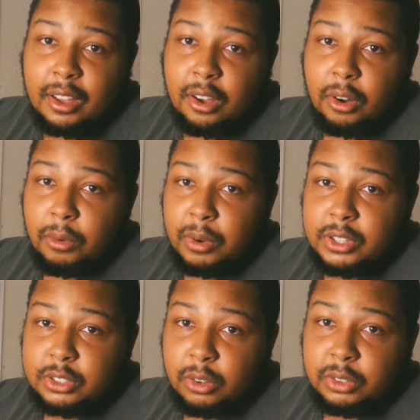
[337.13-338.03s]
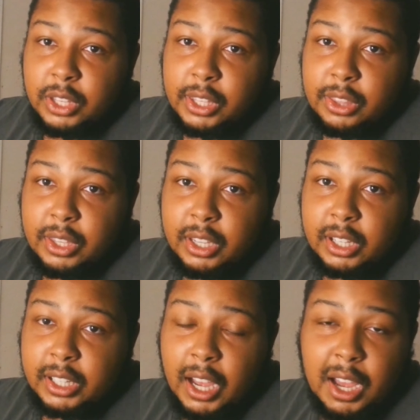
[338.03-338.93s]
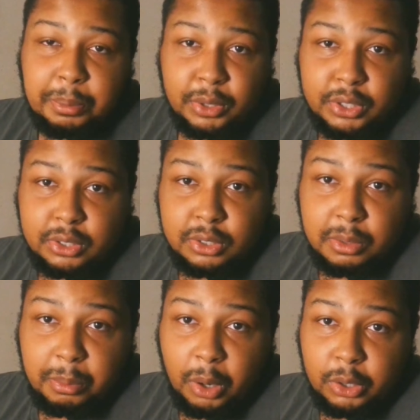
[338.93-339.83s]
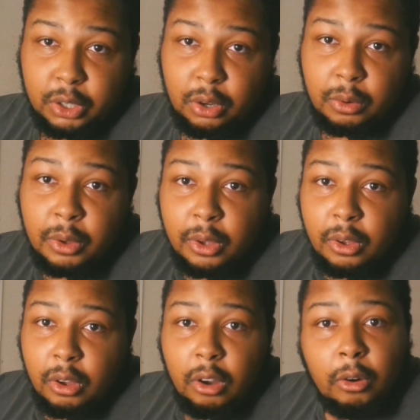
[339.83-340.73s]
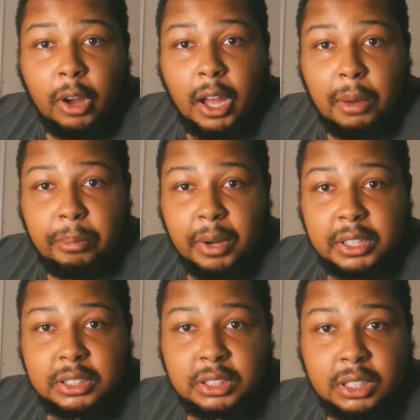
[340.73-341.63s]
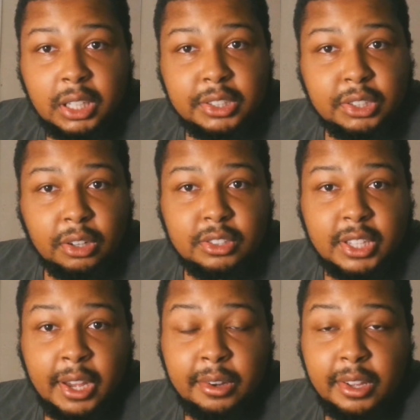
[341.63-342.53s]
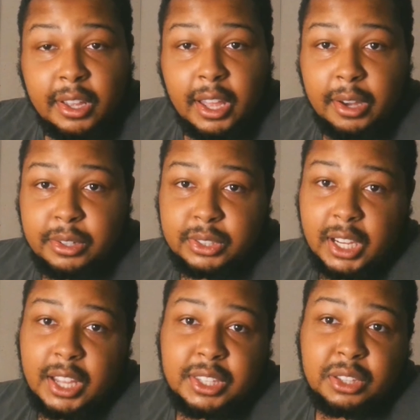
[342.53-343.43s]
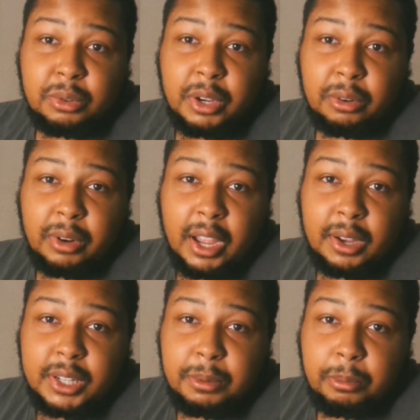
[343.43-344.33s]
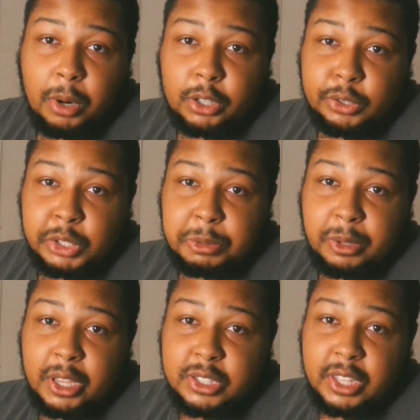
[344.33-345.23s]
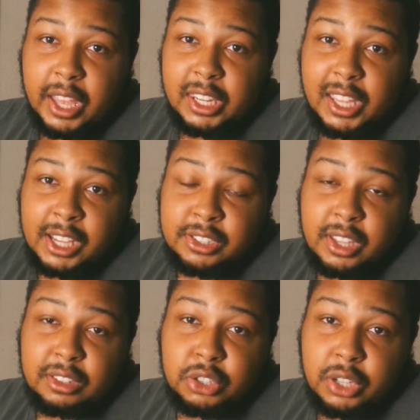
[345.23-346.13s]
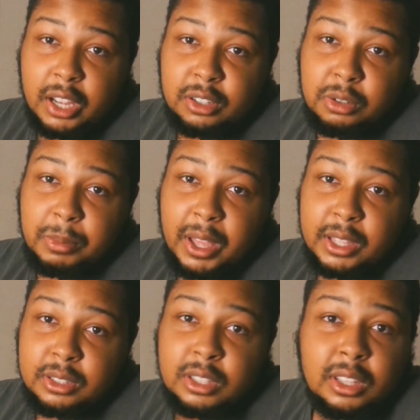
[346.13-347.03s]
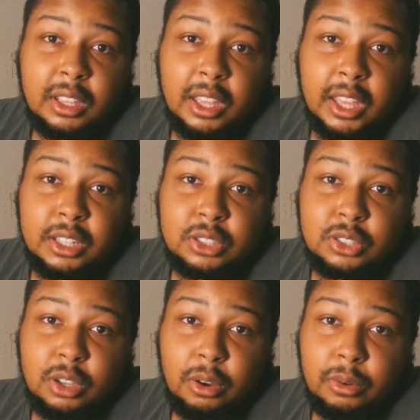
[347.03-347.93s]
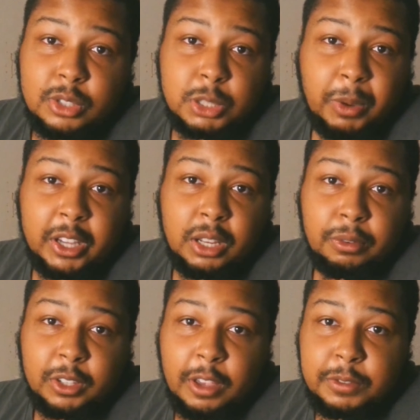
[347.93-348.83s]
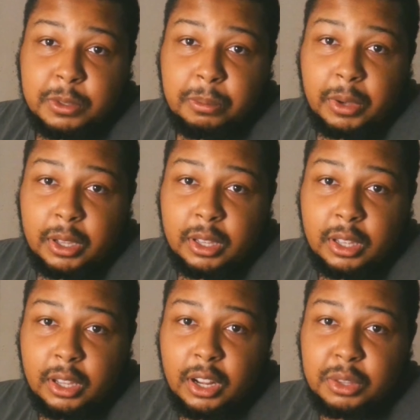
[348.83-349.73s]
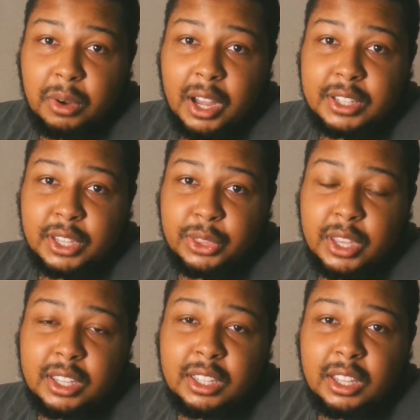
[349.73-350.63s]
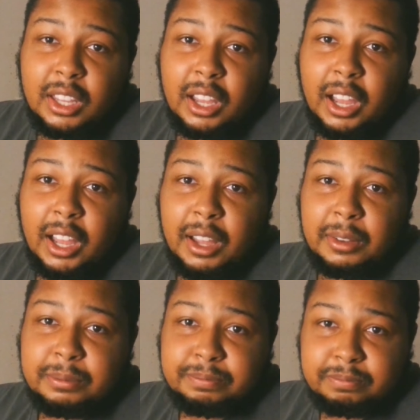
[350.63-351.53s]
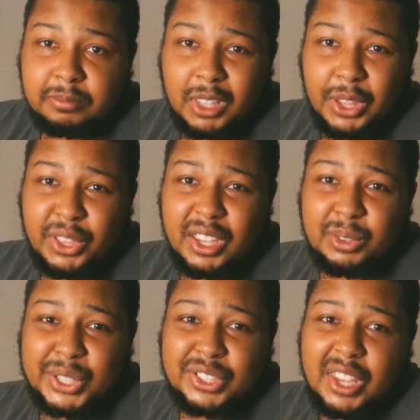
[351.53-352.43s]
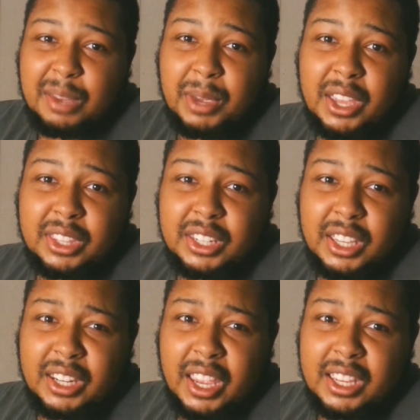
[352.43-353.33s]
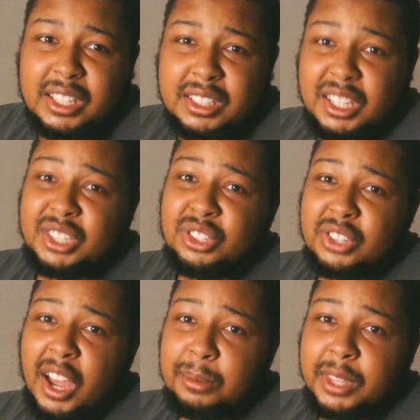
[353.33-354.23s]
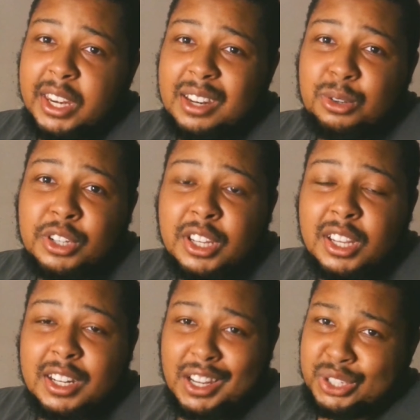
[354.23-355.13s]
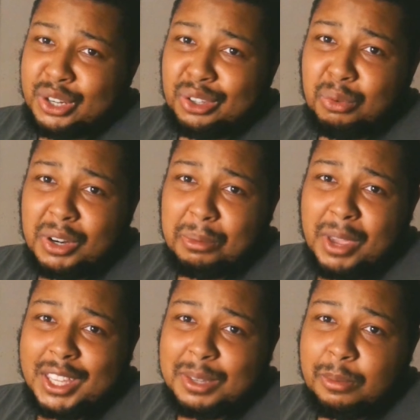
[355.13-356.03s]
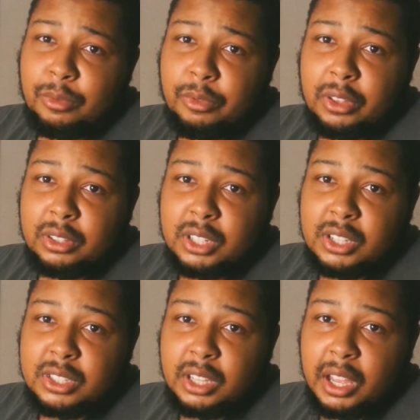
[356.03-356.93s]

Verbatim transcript: Was only the accomplice to Marko. But it turns out it was kind of the other way around, and Marko explains that he accidentally shot Uncle Ben, and so Spidey forgives him. But otherwise, I think with Sandman they did a decent job. They didn't necessarily want to make him villainous.